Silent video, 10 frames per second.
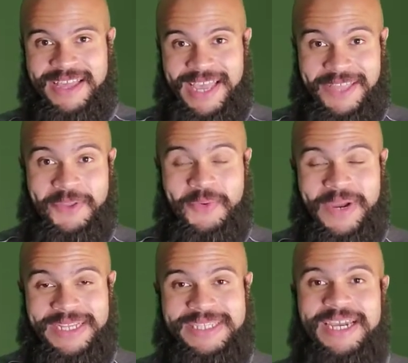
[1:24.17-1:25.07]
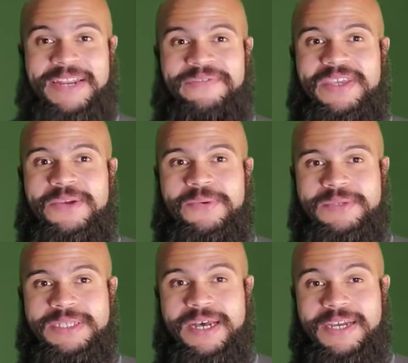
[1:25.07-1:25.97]
and the right side of the equal
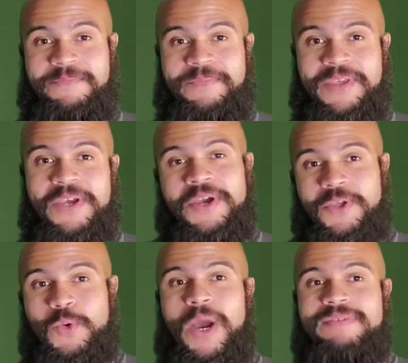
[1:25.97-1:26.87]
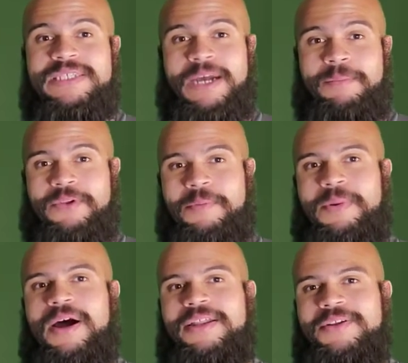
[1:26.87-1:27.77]
sign, you have stumbled
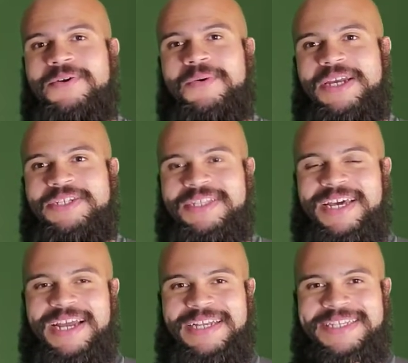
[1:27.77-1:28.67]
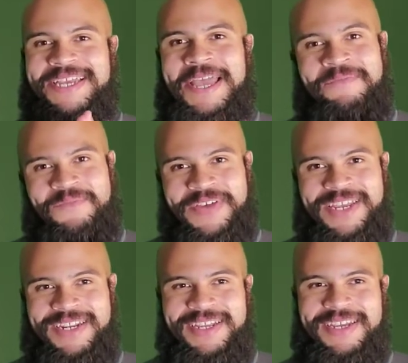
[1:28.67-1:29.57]
upon an equation that has
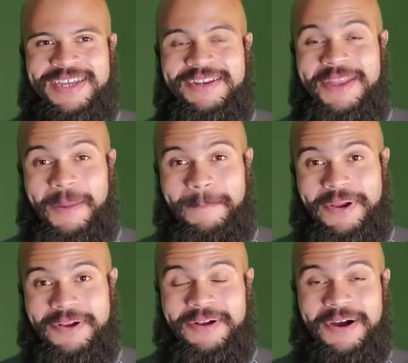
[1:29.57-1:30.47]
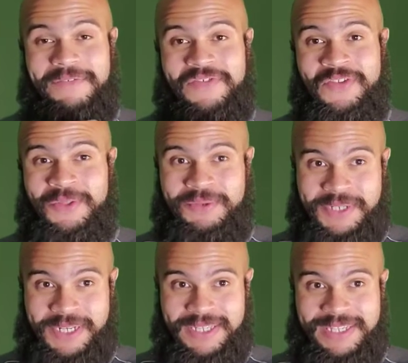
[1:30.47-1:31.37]
infinite number of
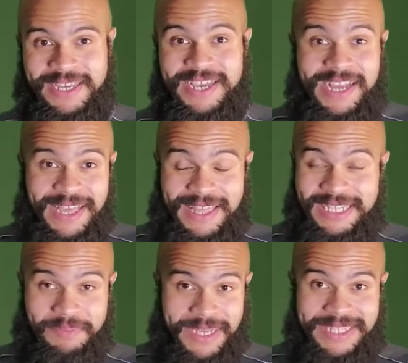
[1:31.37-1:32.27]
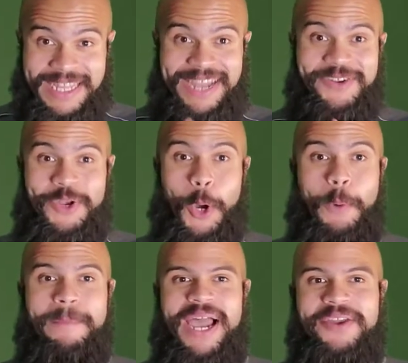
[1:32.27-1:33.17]
solutions. This means that no
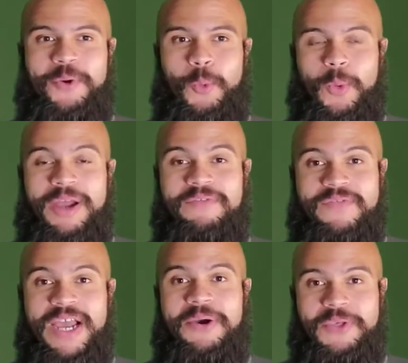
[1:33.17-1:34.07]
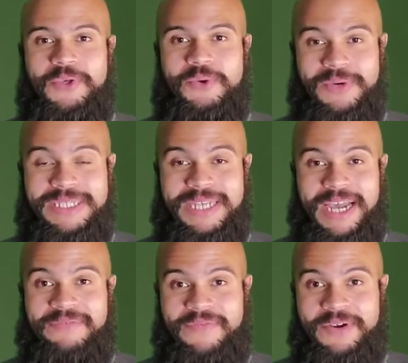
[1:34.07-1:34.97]
matter what value you
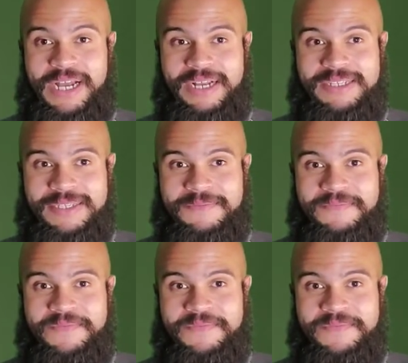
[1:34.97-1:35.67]
assign for x,